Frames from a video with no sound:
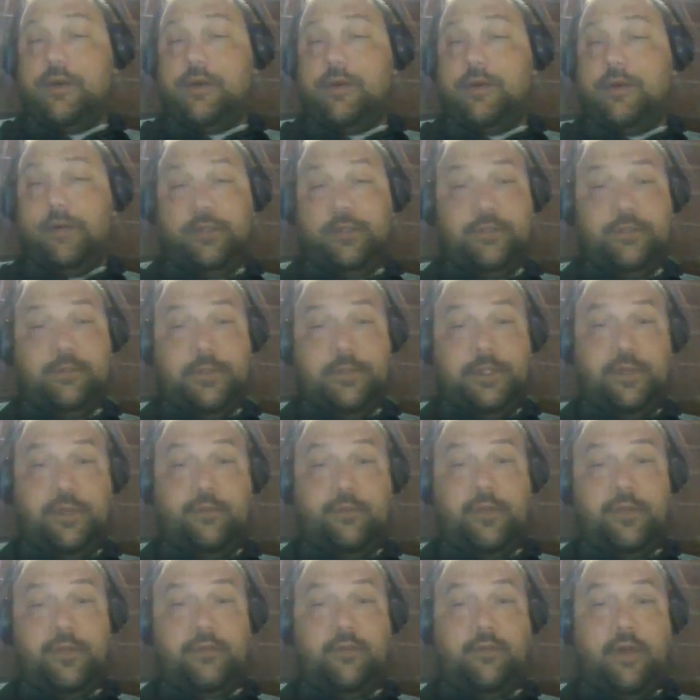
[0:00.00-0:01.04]
ultimately,
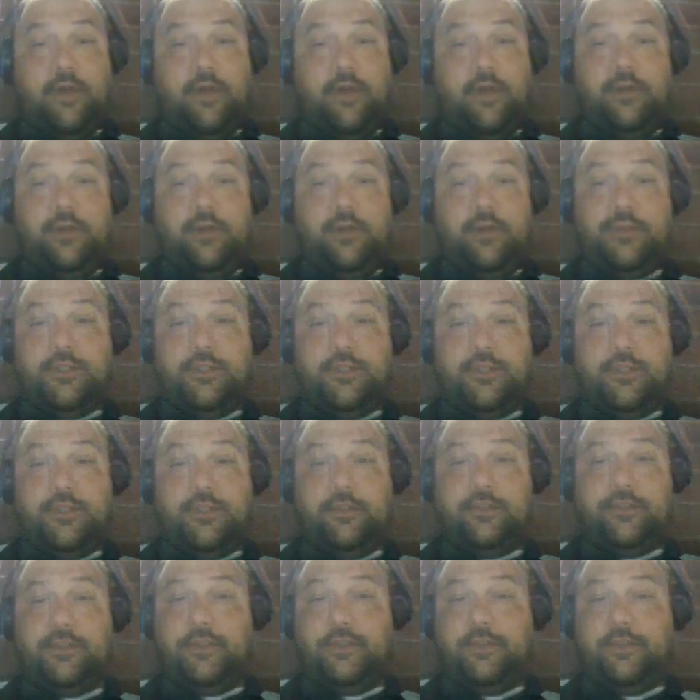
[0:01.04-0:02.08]
when grand human
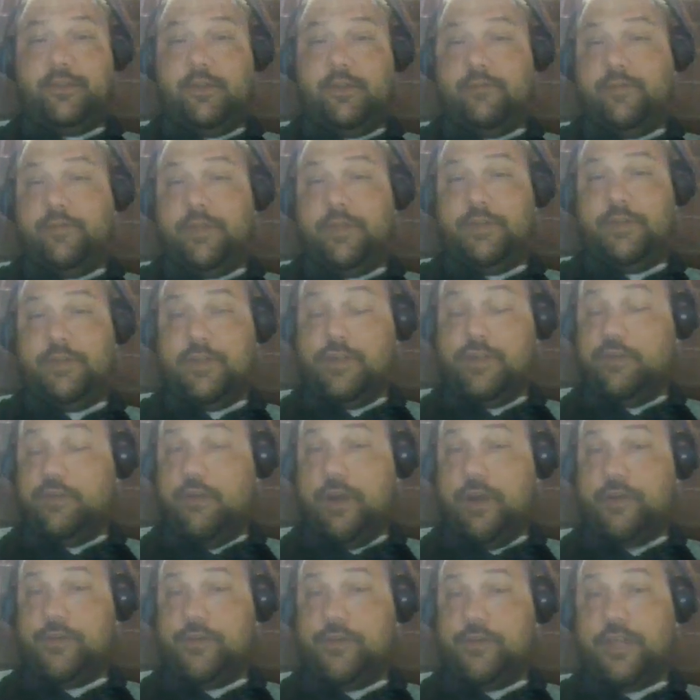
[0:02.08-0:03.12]
challenges of this and
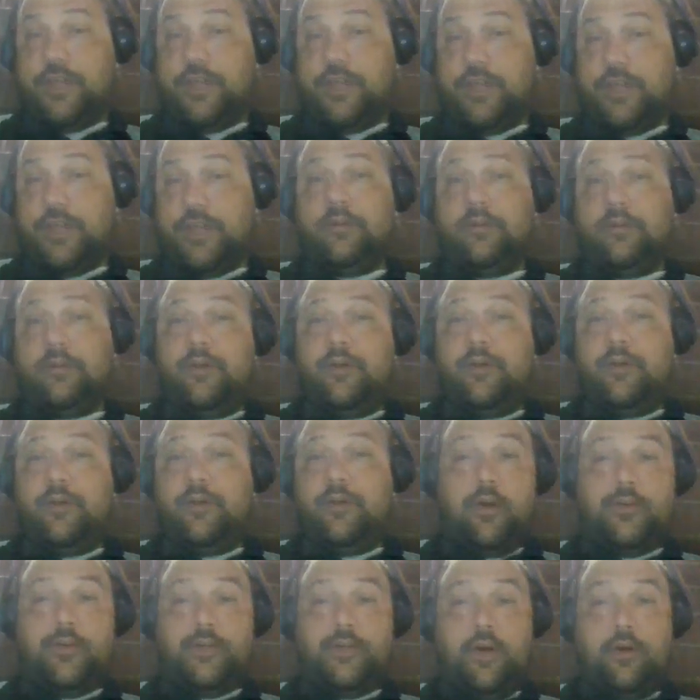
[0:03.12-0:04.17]
greater scale
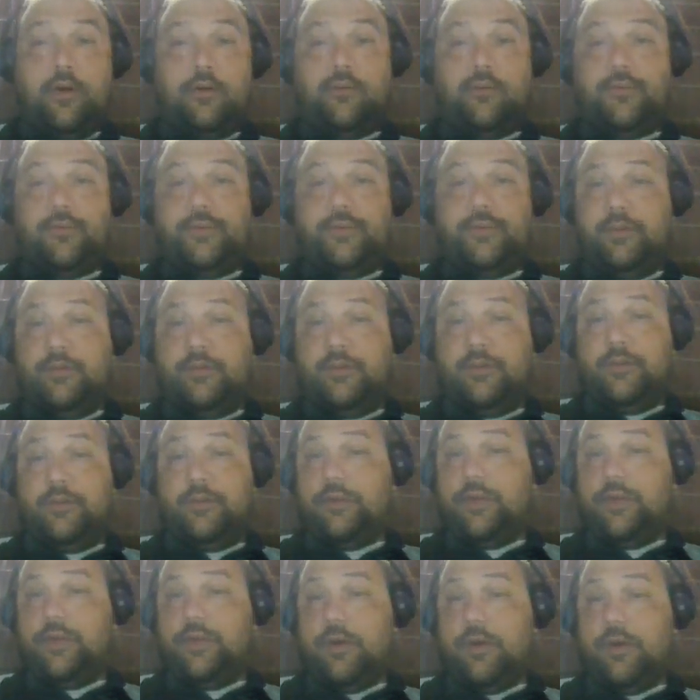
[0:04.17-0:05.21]
are solved
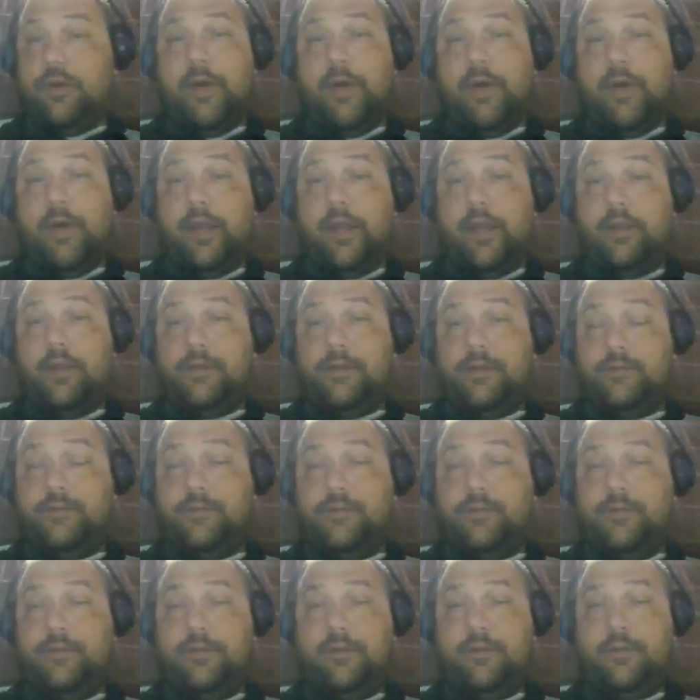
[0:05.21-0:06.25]
by
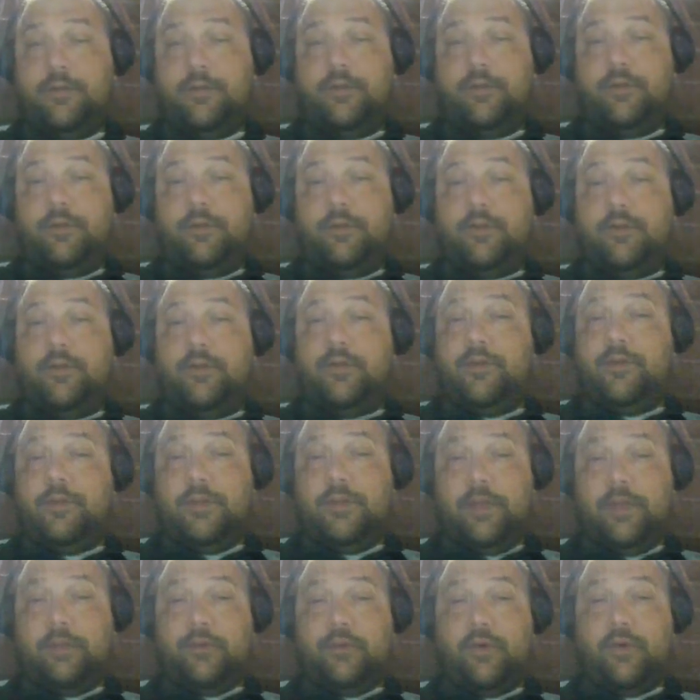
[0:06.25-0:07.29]

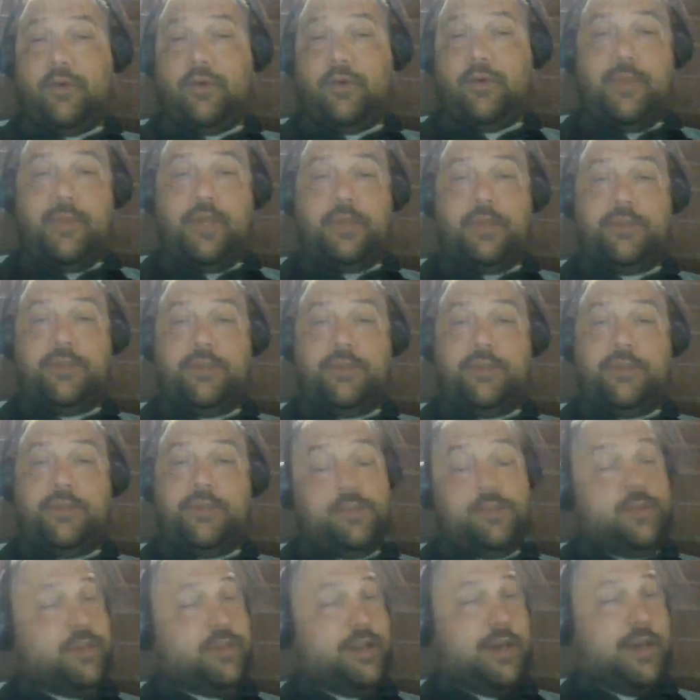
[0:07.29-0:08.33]
techno-communists,
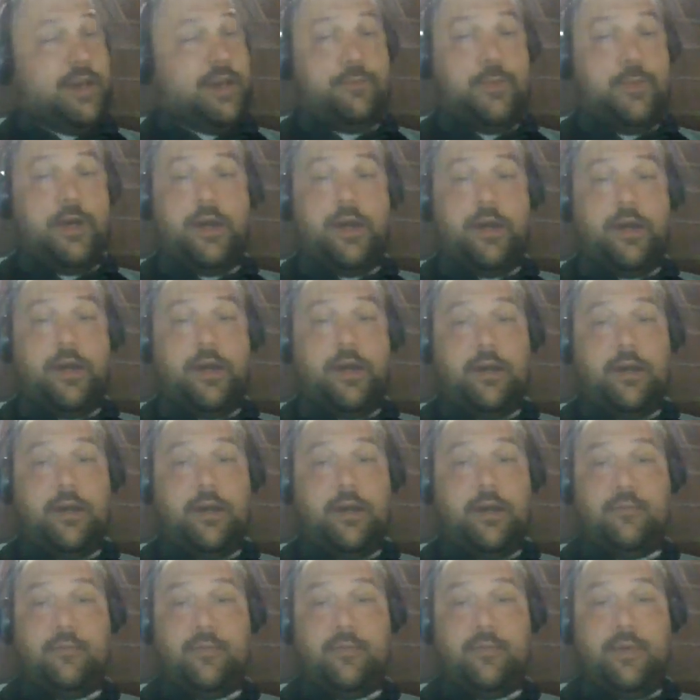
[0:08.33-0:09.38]
not by
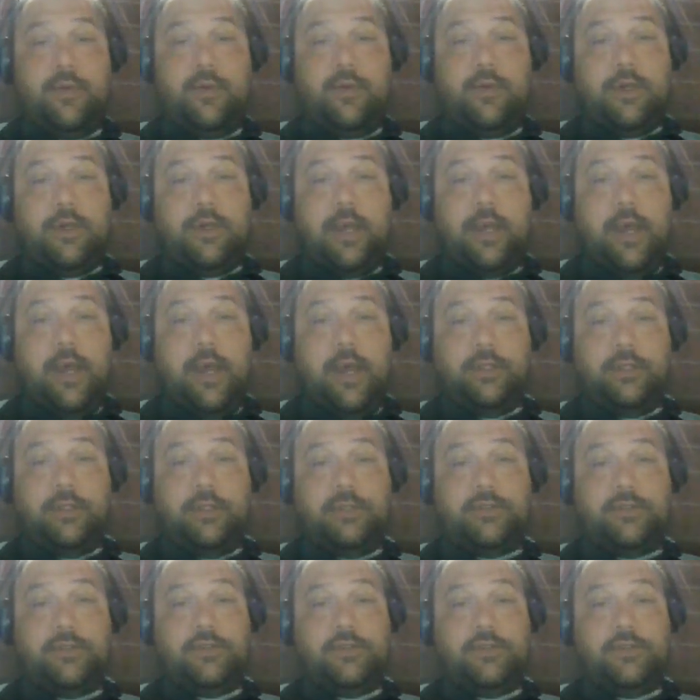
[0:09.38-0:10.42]

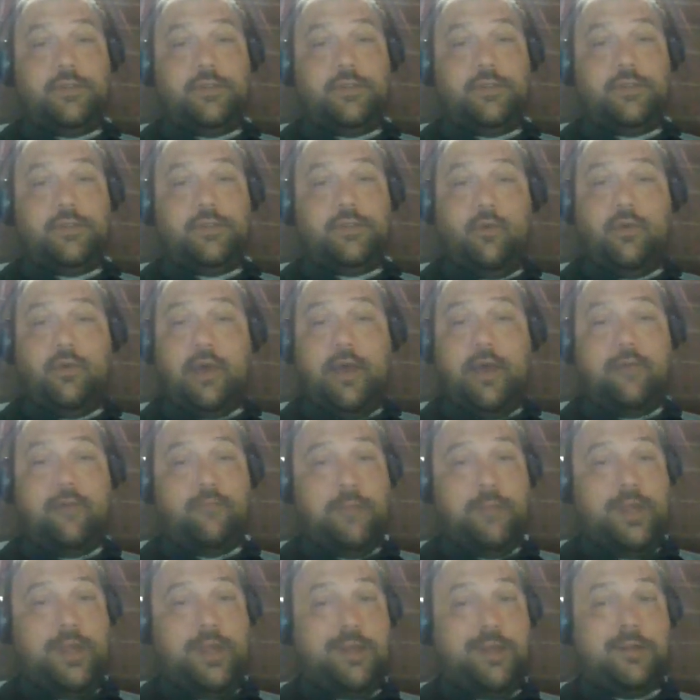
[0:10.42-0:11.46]
capitalists who have
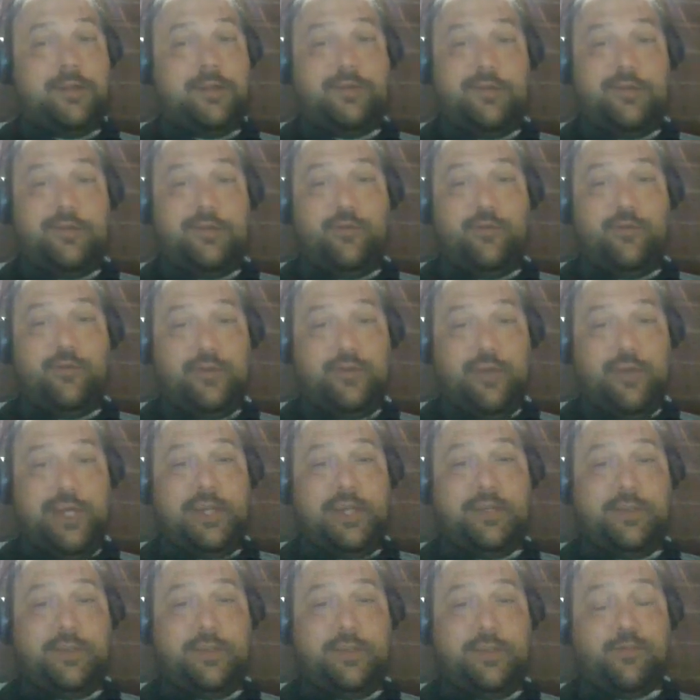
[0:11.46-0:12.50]
made it, who've
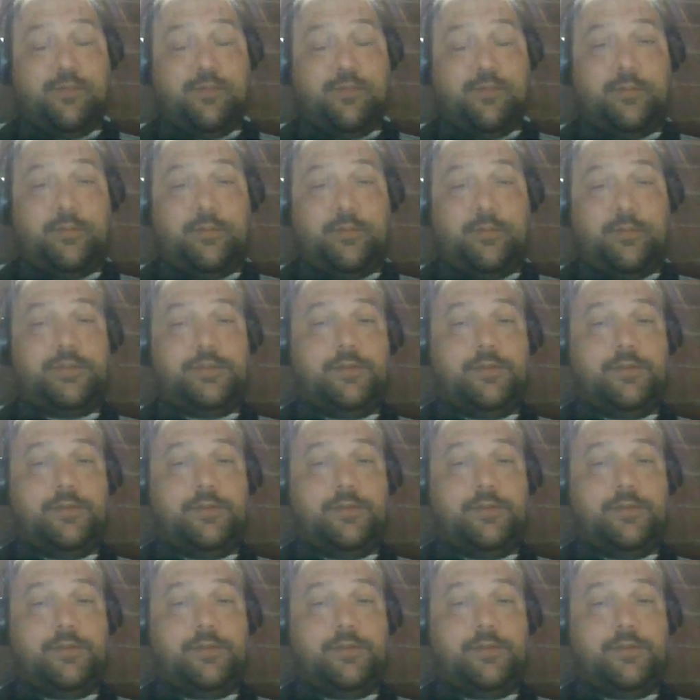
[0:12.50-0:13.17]
created these problems,